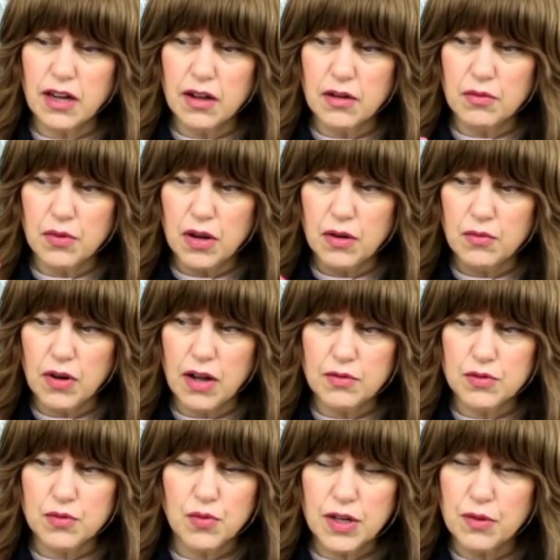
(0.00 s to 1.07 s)
Uh, I, I,
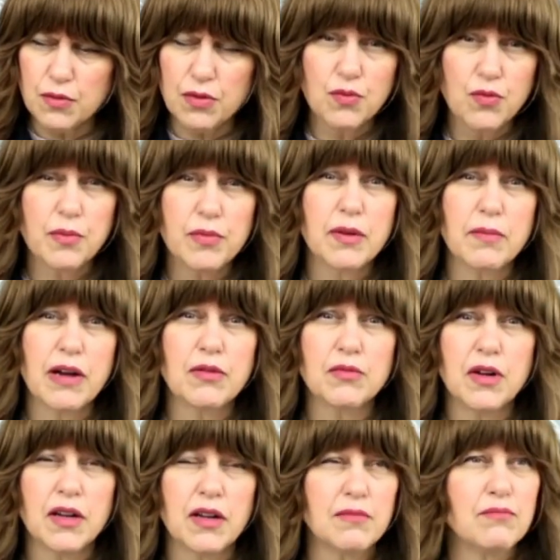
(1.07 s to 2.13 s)
was working with a woman about
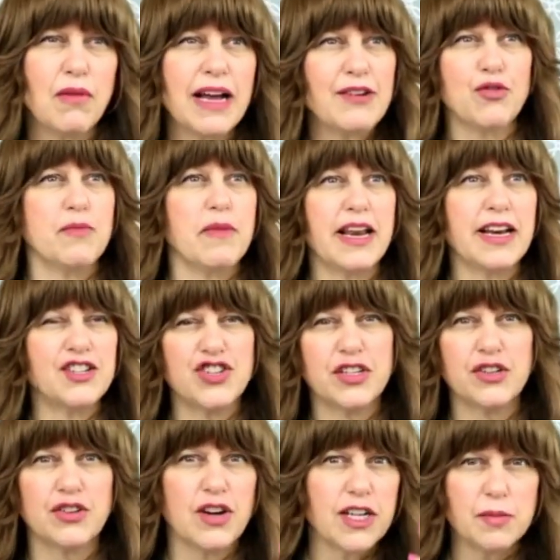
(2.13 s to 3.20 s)
uh,
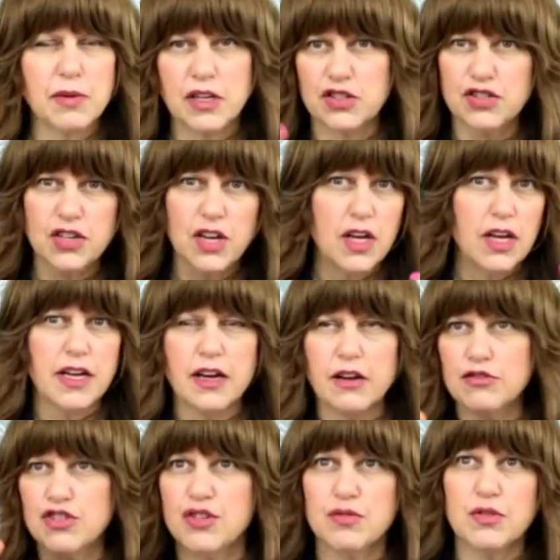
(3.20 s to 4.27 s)
micromanaging her husband, and she, you
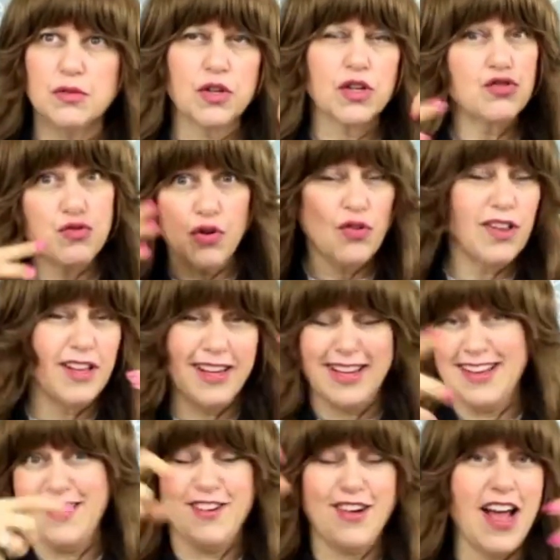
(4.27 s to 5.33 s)
know, and she was controlling,
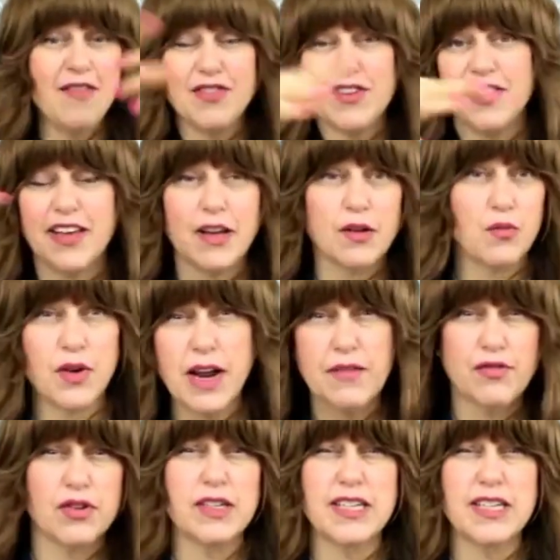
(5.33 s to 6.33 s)
you know, everything and whatever.